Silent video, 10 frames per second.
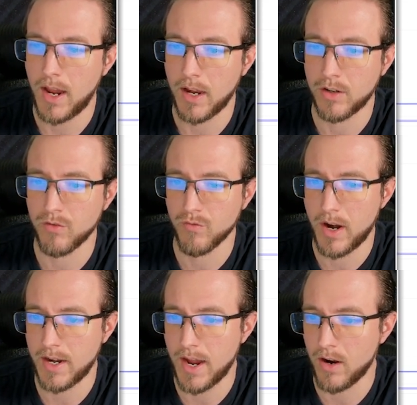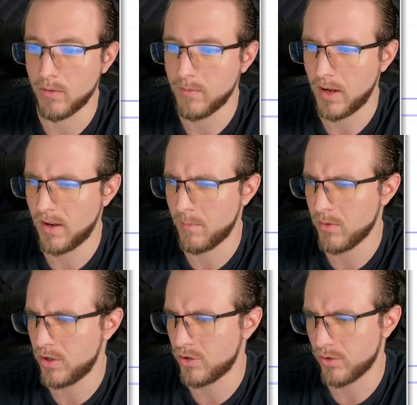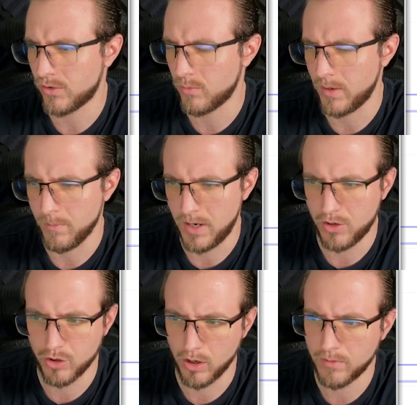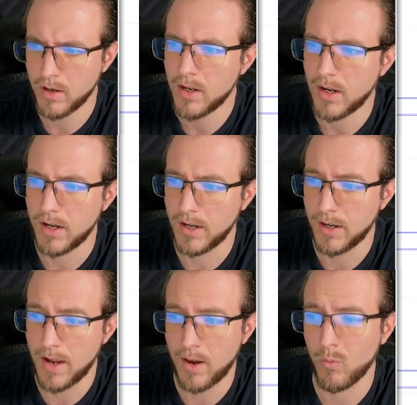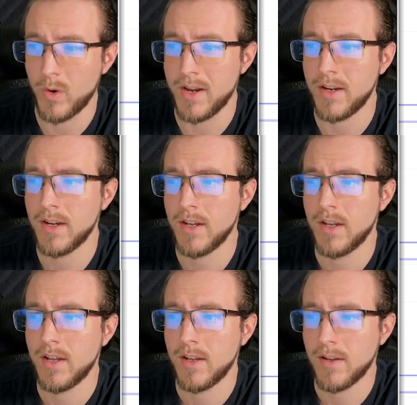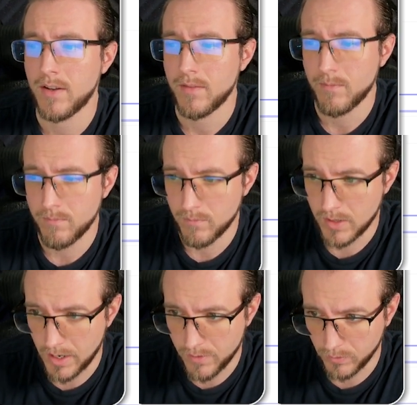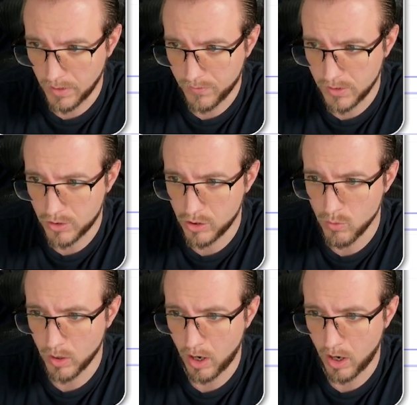And right now, I'm pretty sure this would be a minute chart. And we kind of left these two